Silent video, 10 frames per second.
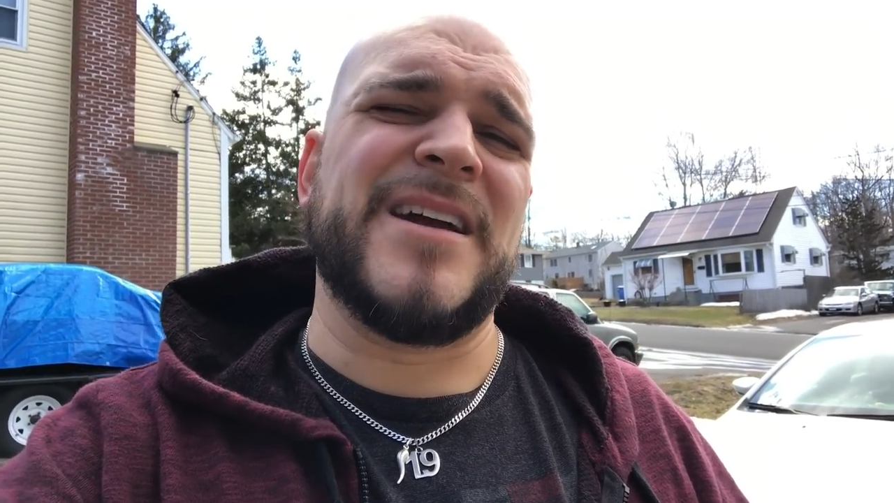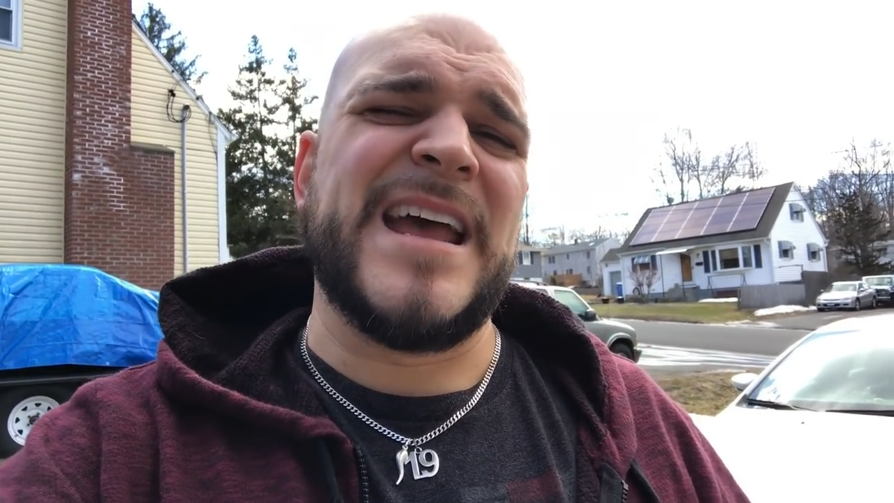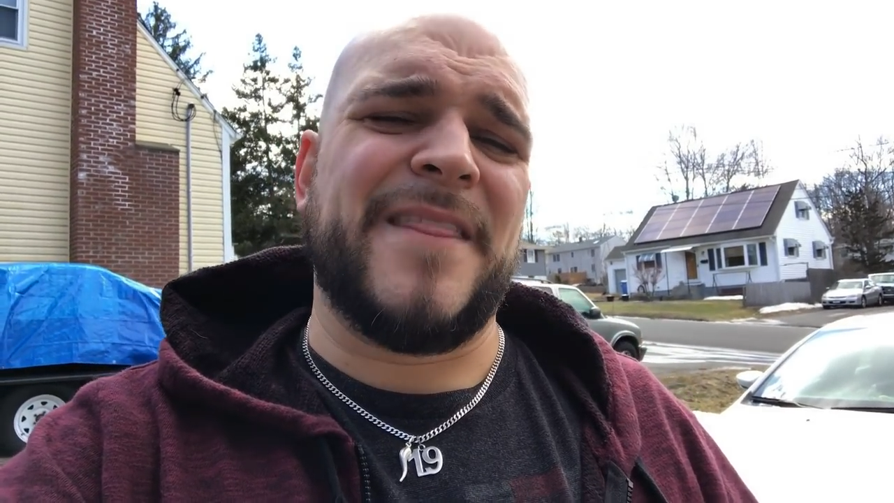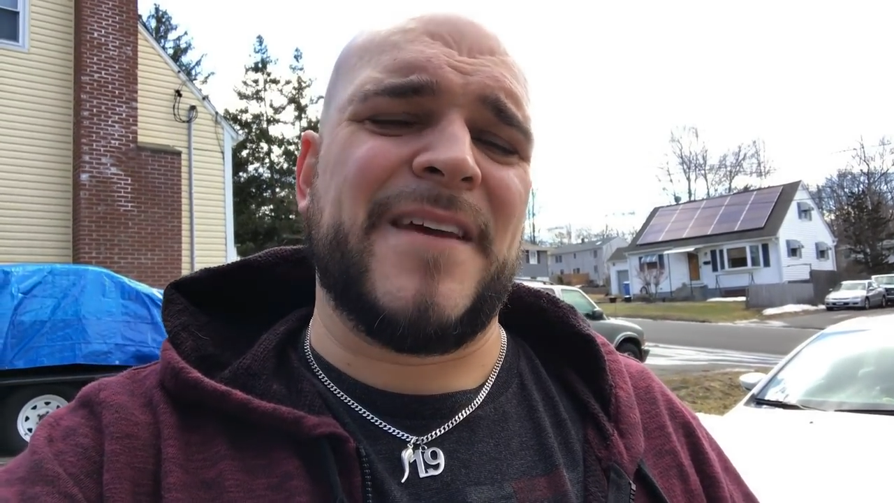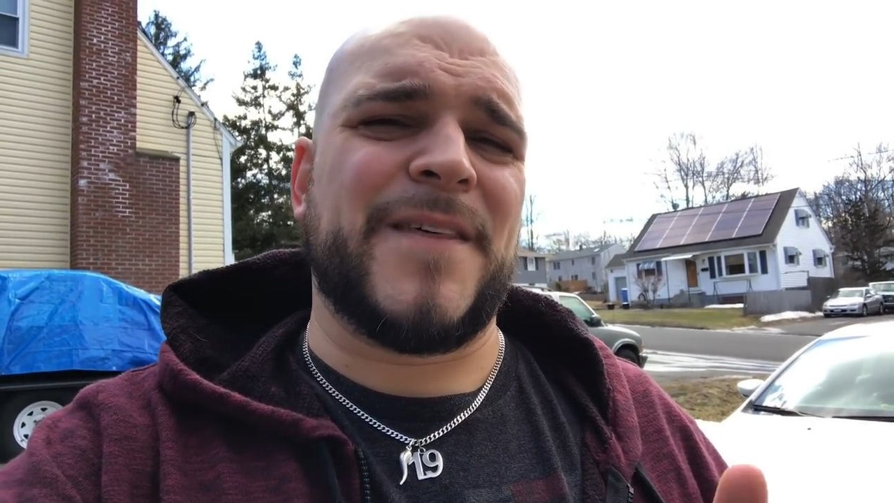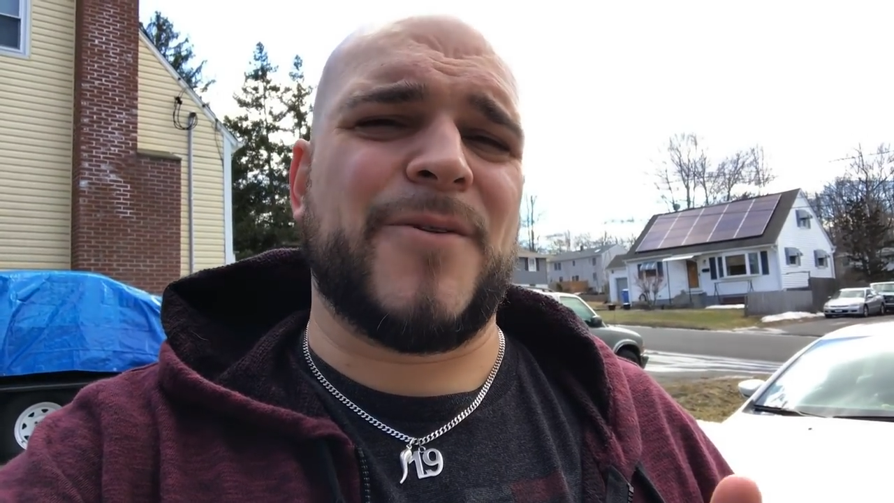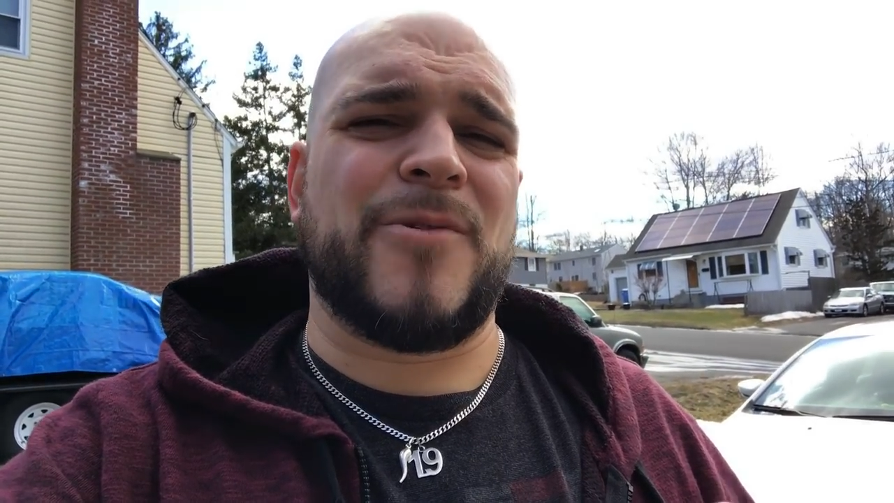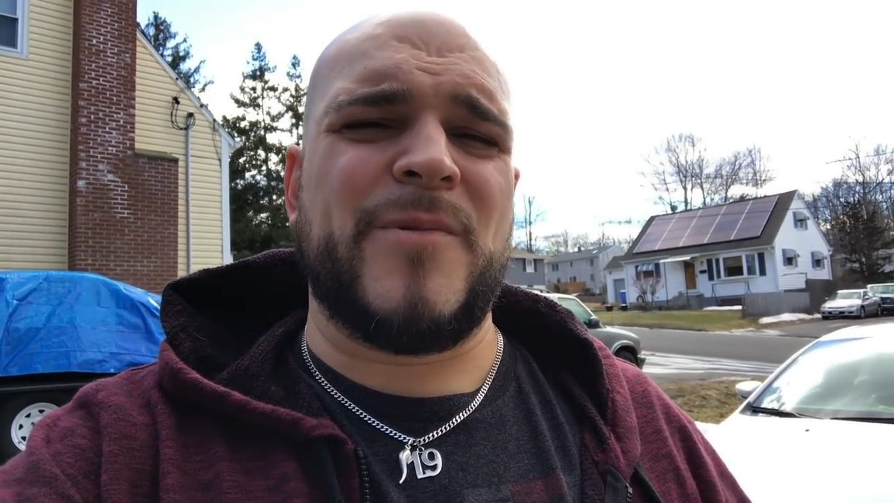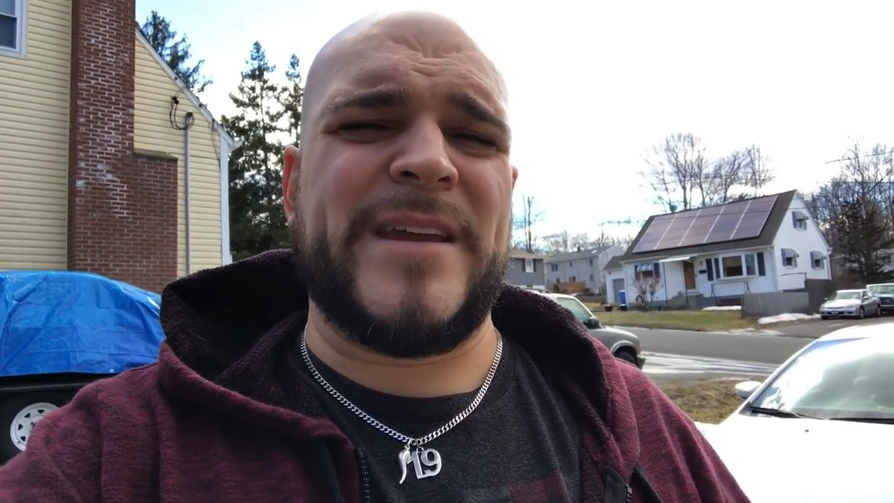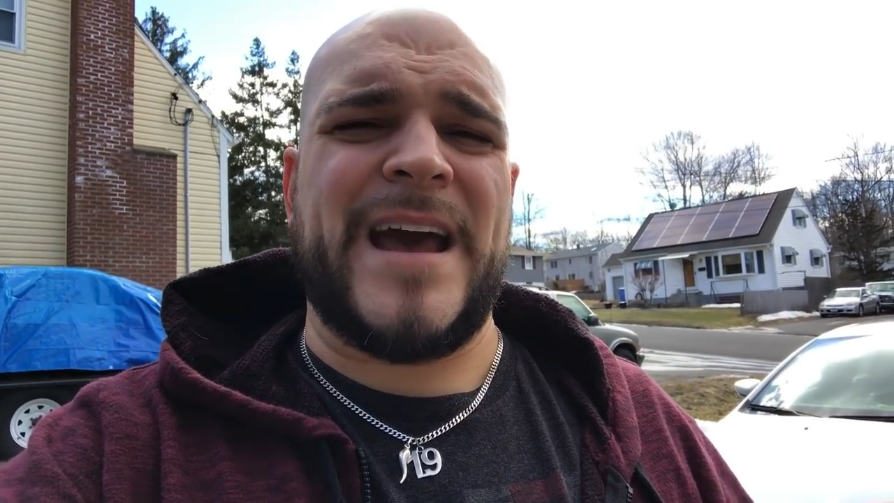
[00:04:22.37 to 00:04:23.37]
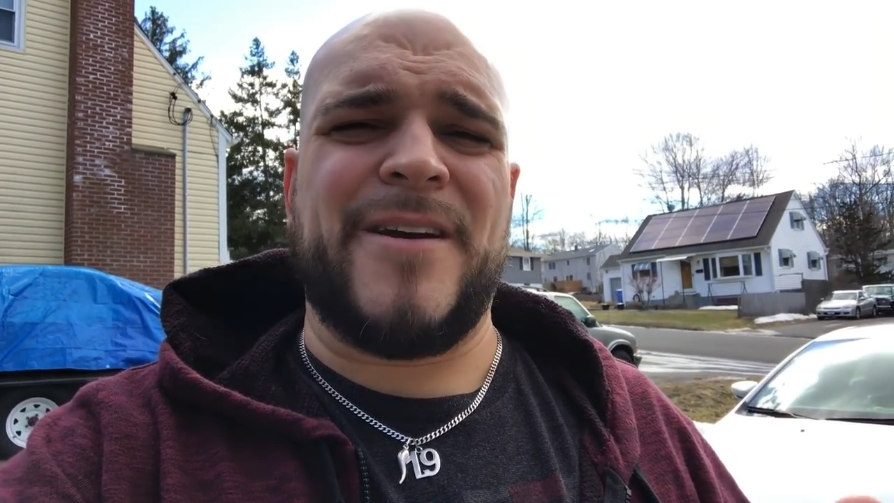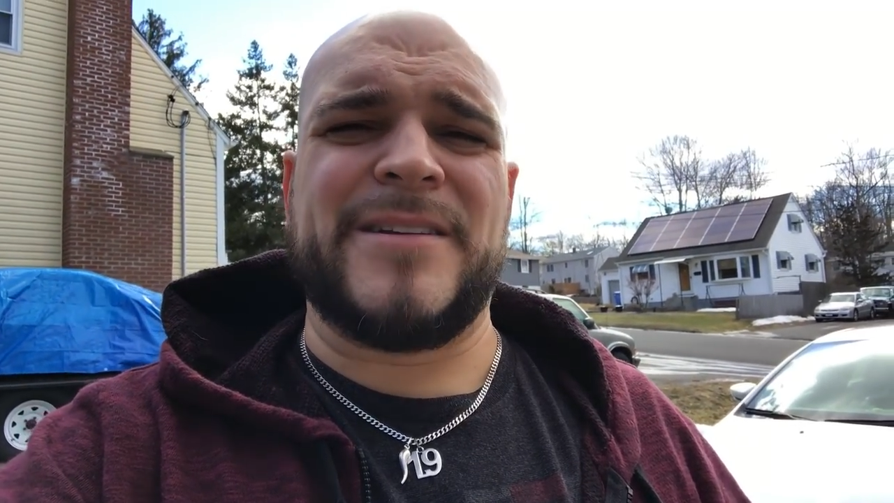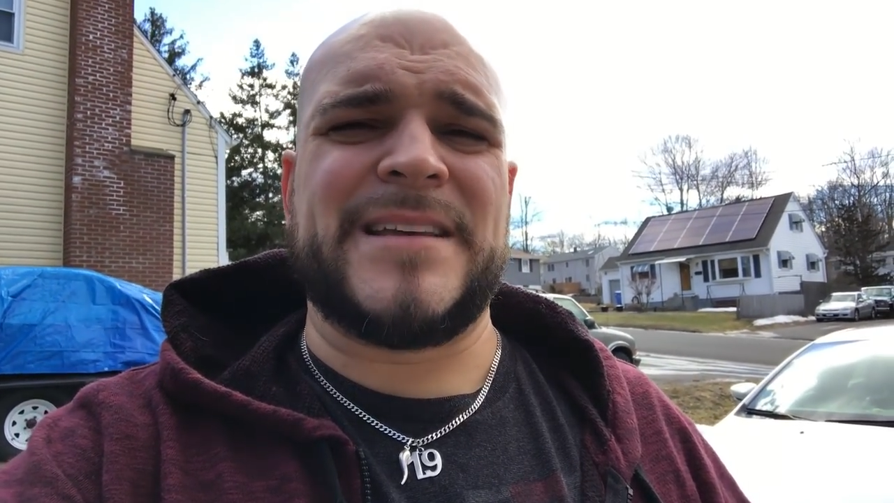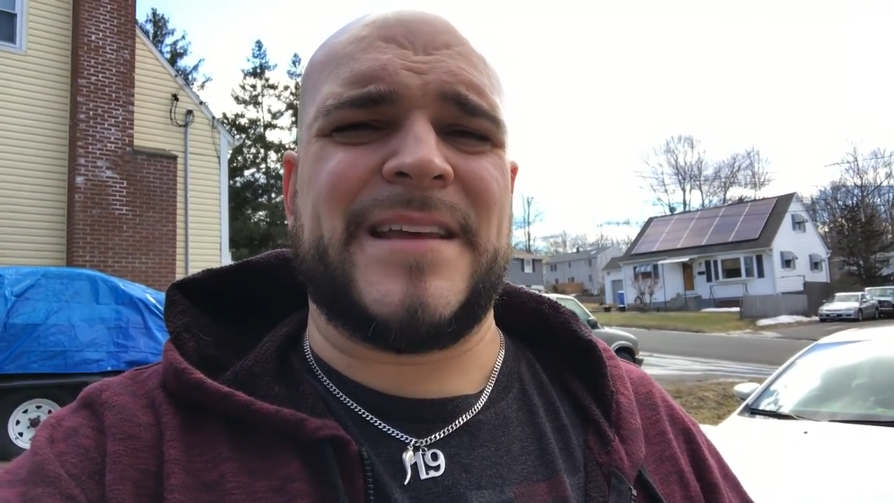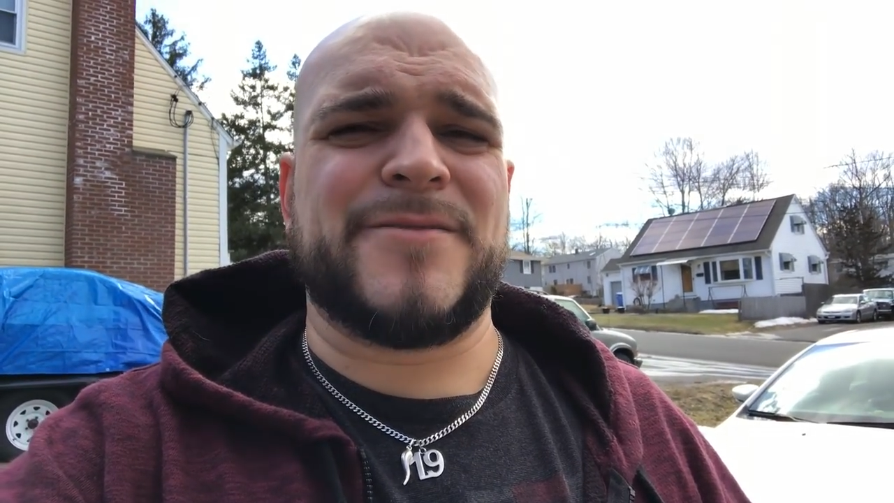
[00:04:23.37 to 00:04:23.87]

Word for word: I think there were, we counted today,